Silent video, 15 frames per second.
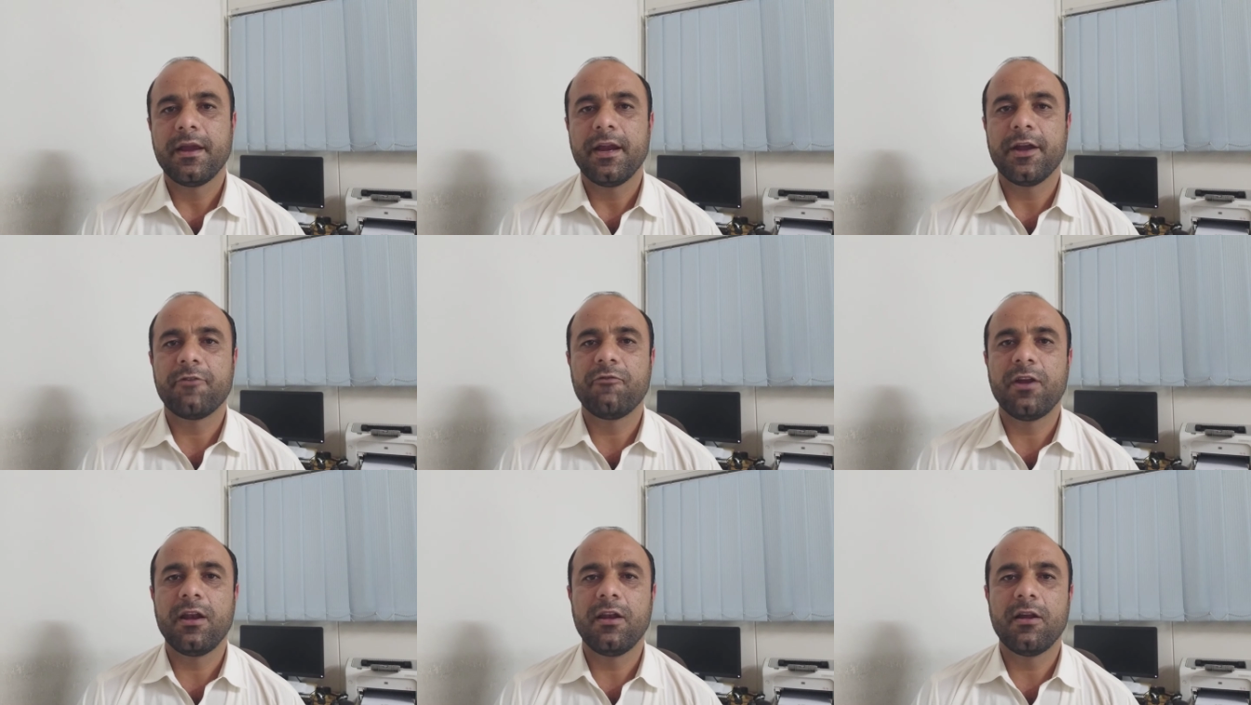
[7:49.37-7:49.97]

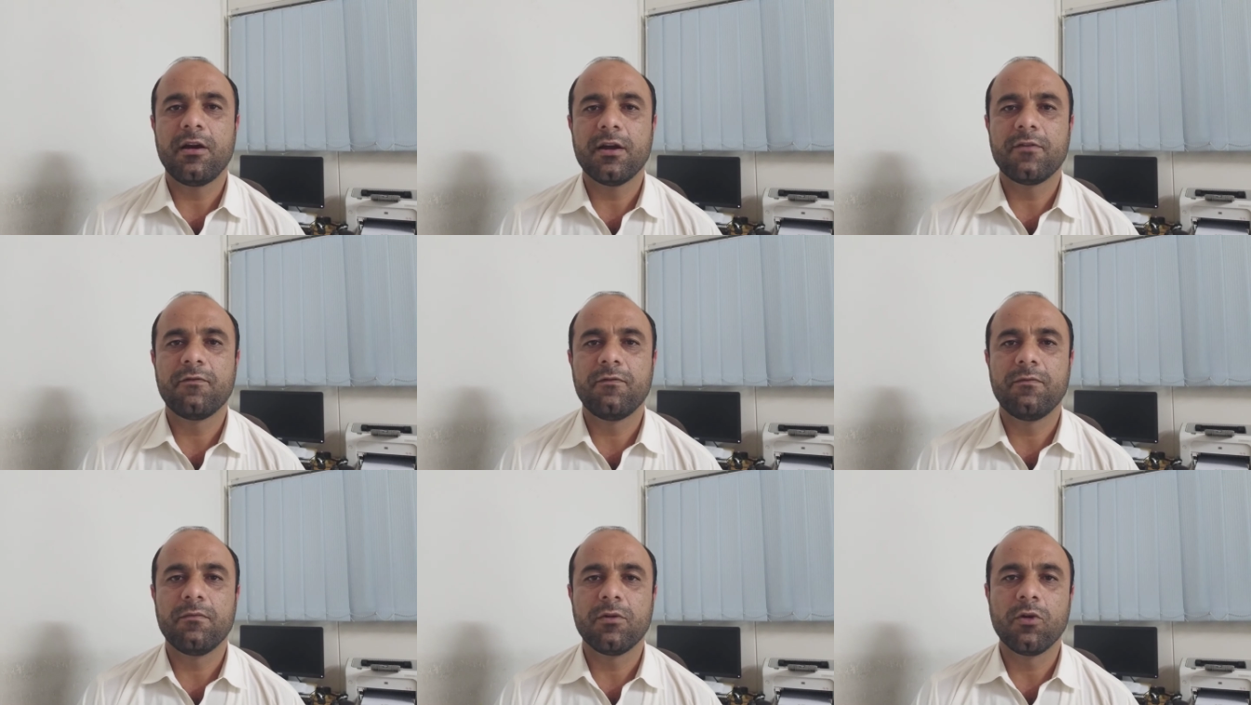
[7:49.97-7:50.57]
It will not
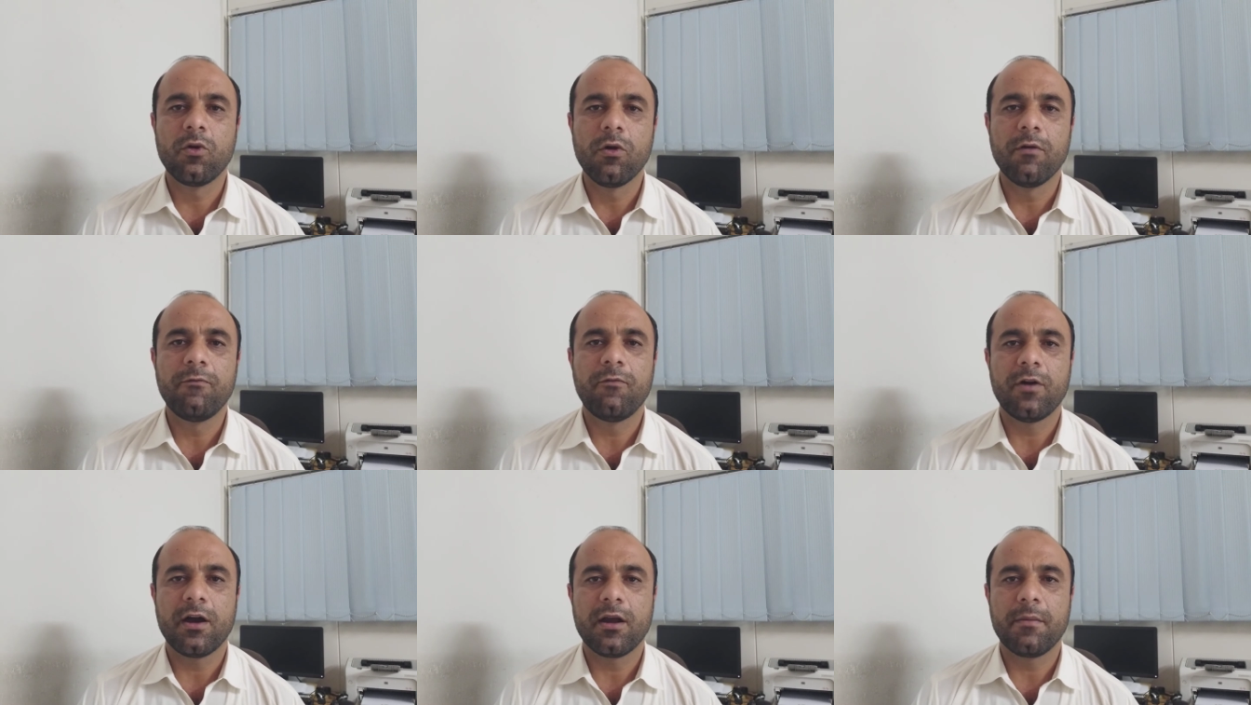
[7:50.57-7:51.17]
go
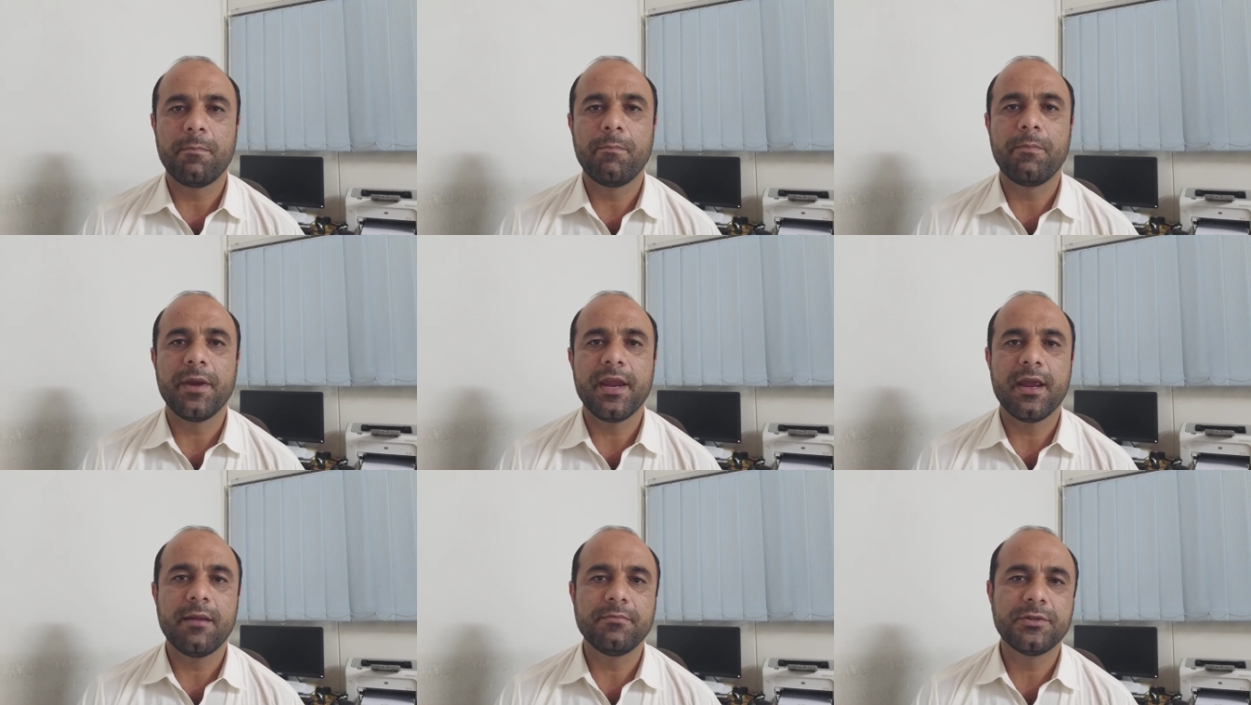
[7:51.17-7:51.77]
for
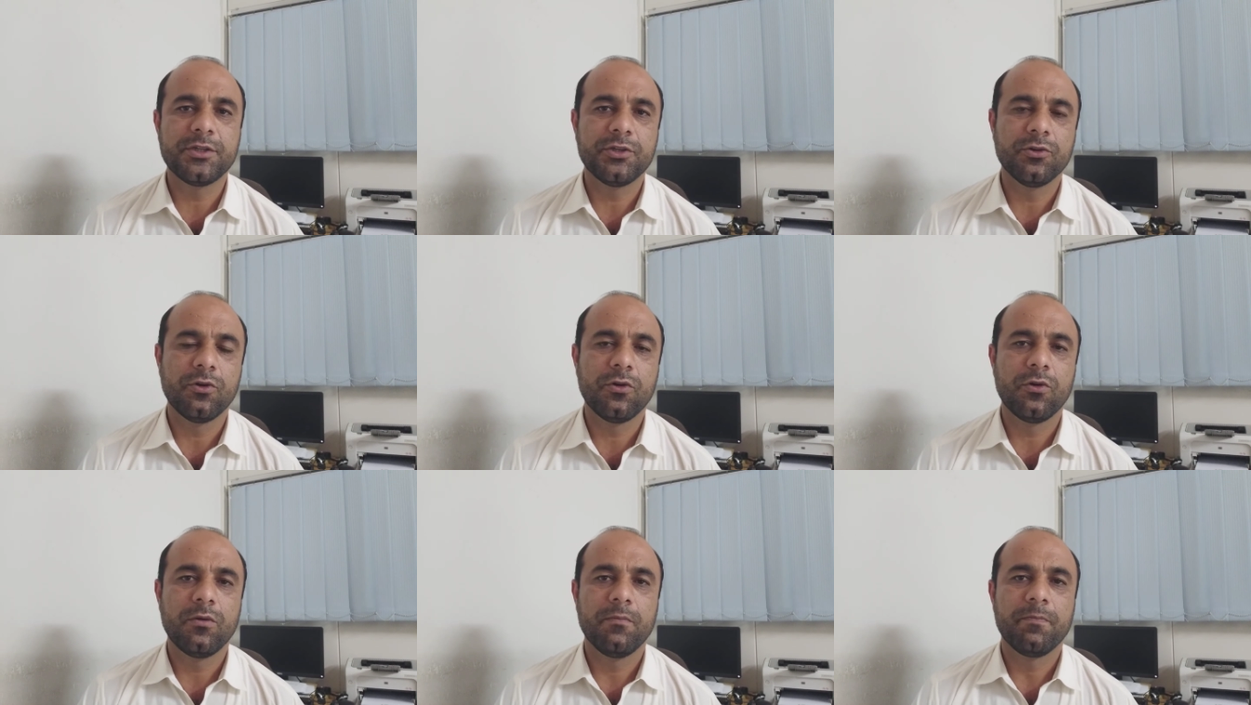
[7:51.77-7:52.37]

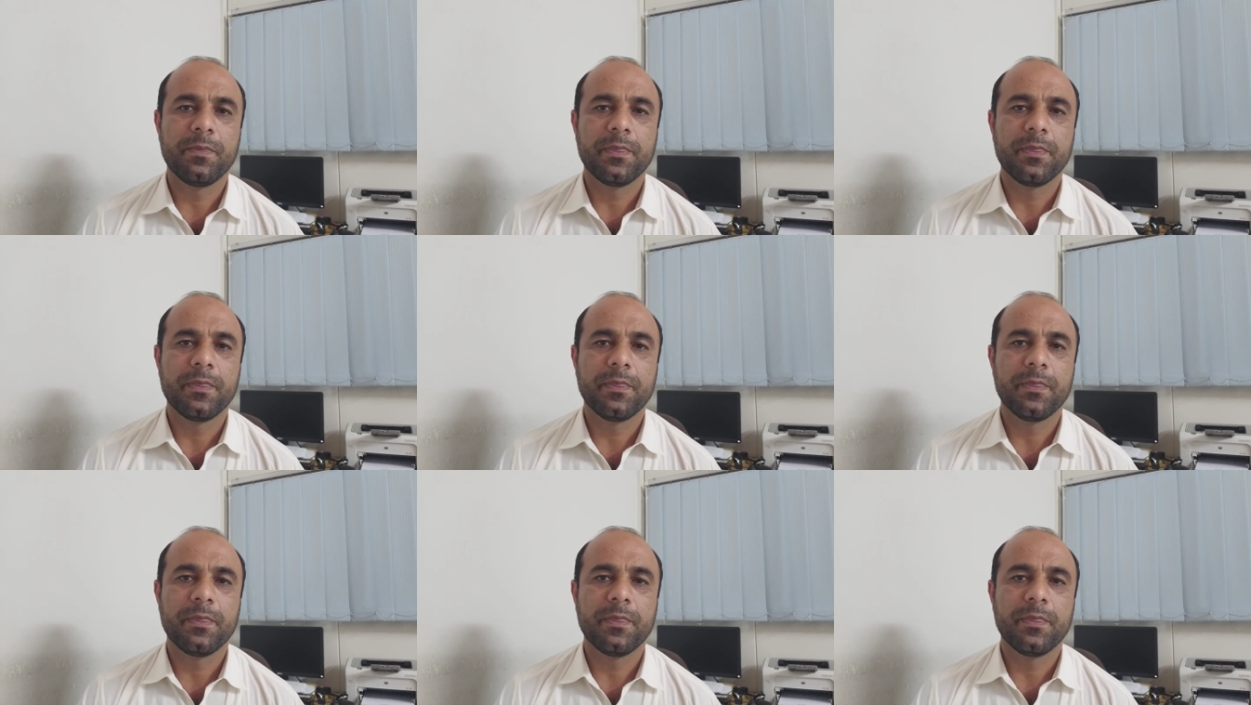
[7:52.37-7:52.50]
preemptive